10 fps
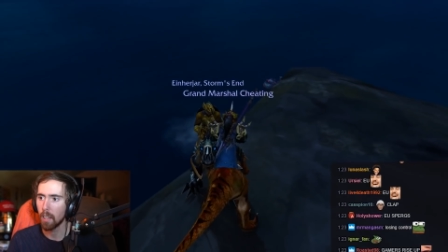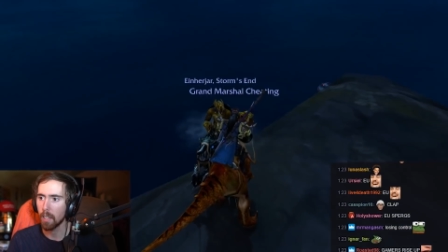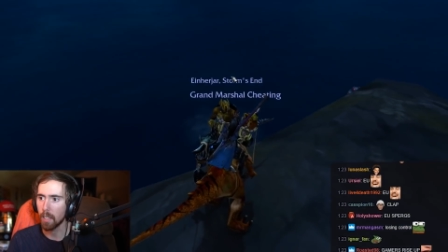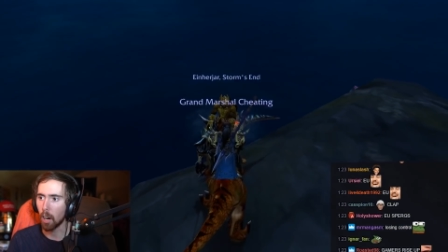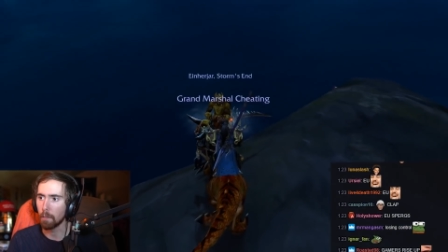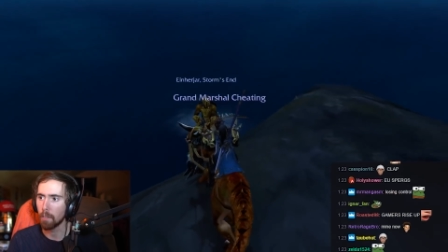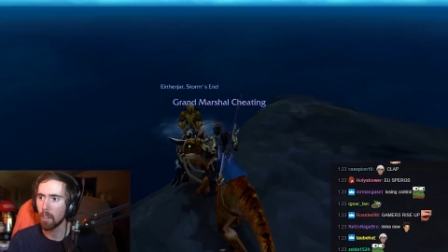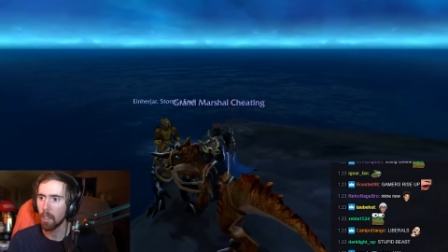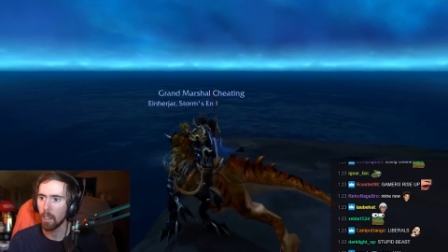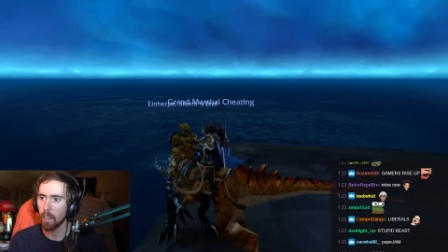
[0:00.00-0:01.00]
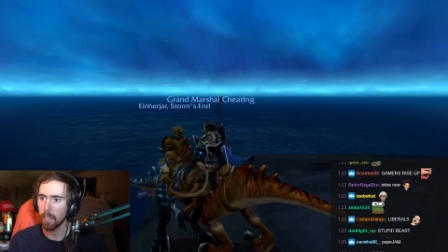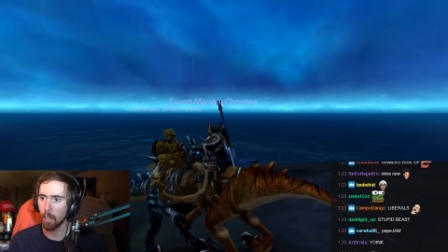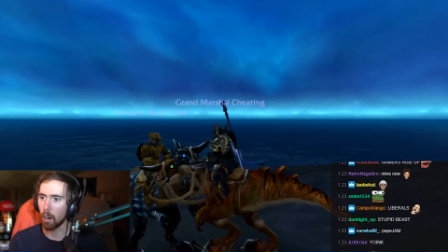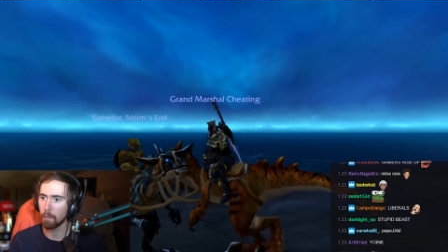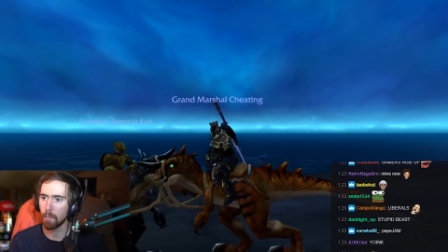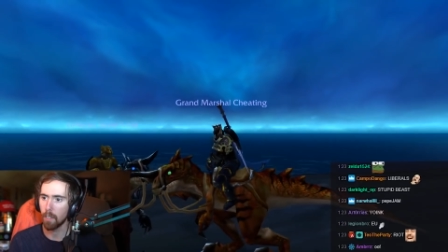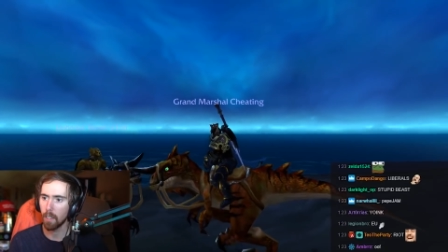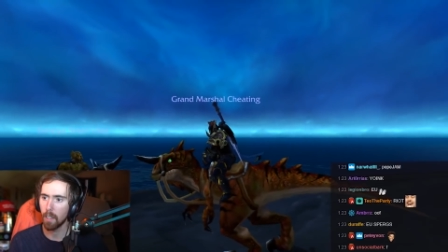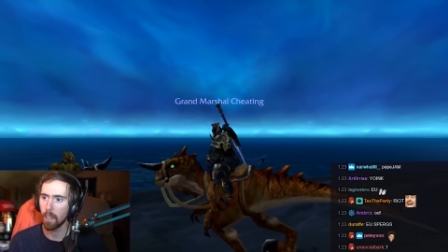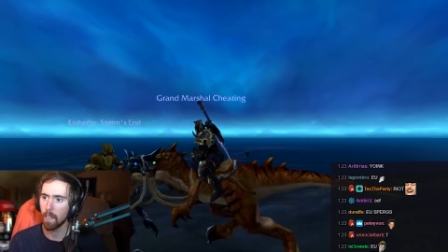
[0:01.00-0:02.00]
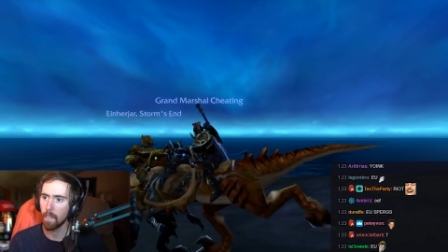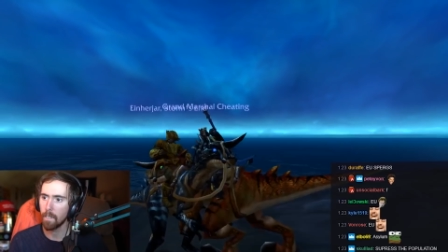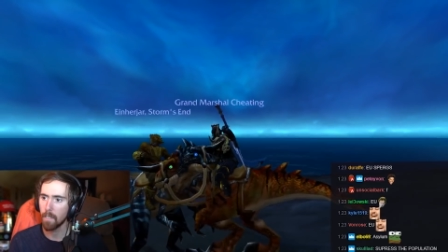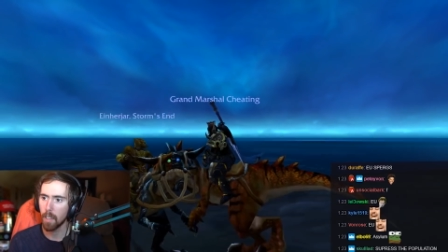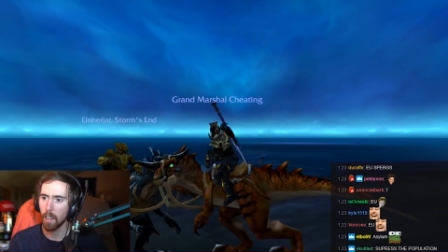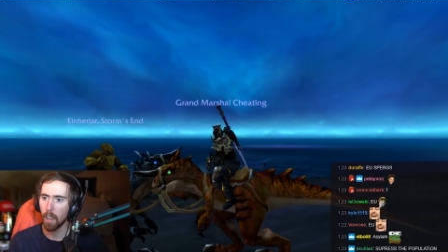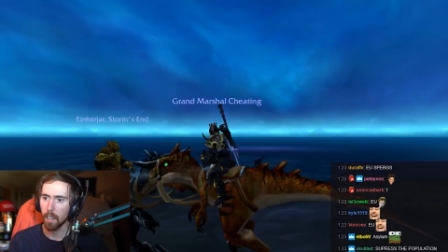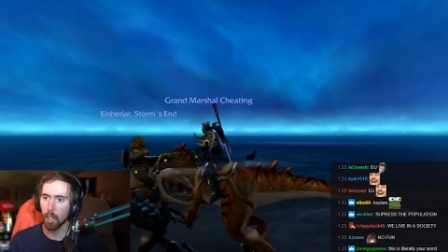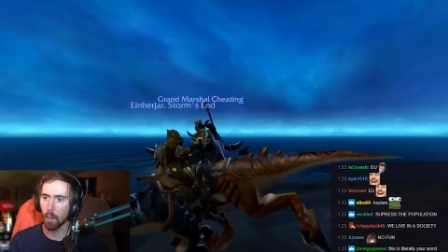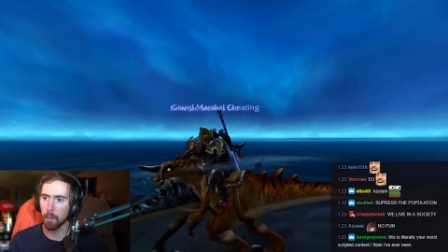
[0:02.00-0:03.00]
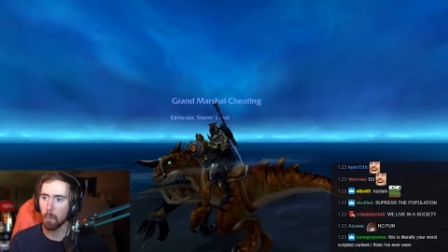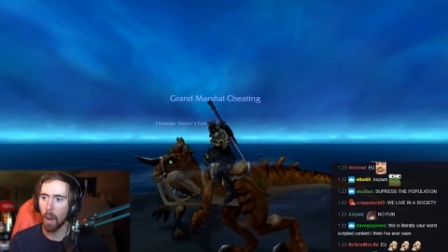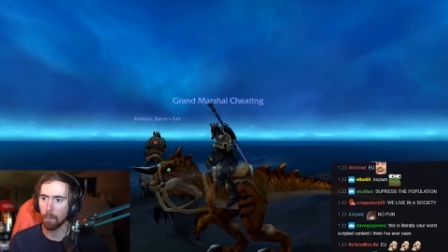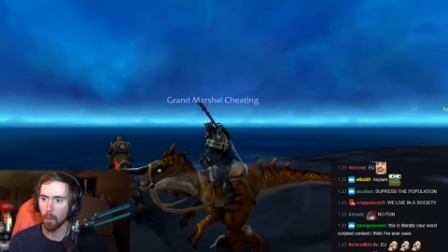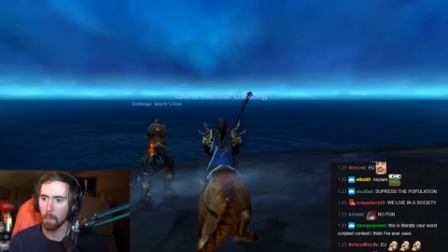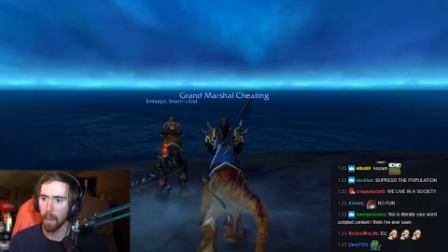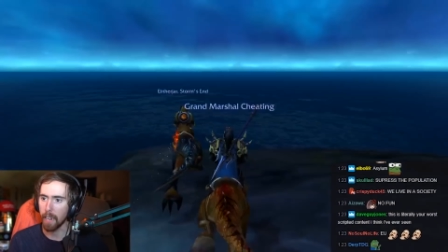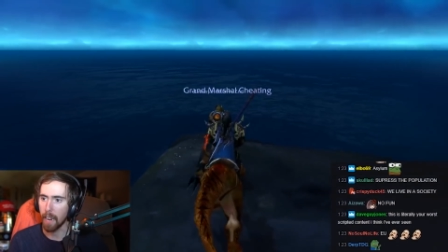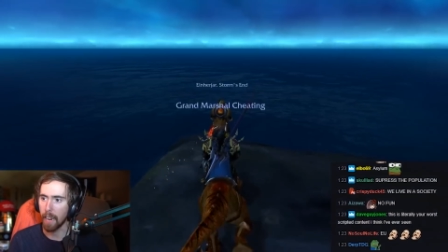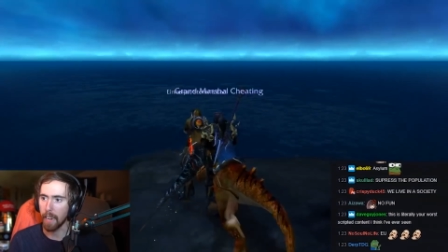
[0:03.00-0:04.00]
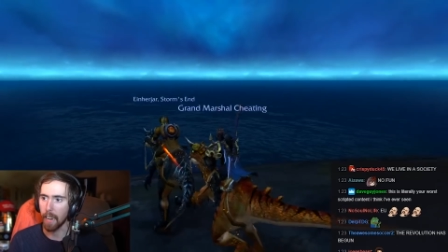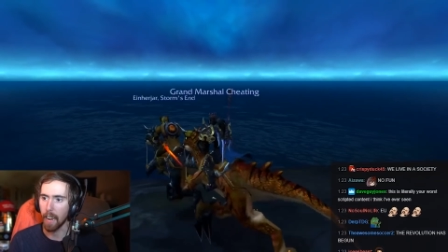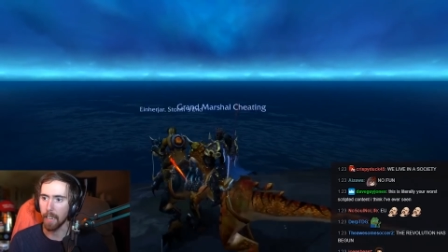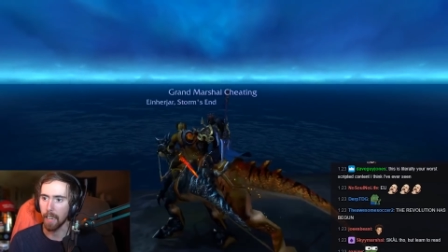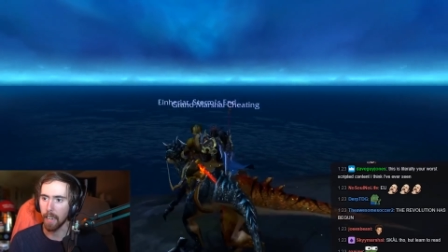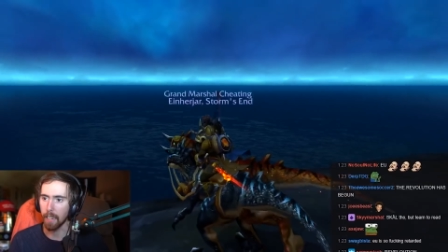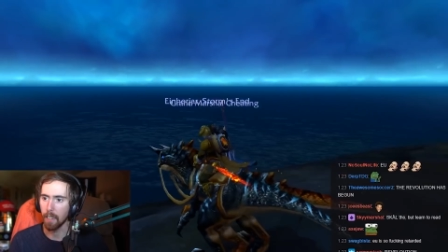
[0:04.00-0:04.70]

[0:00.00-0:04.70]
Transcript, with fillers: get off, get off, get off the platform. Hey, hey, hey, hey, hey.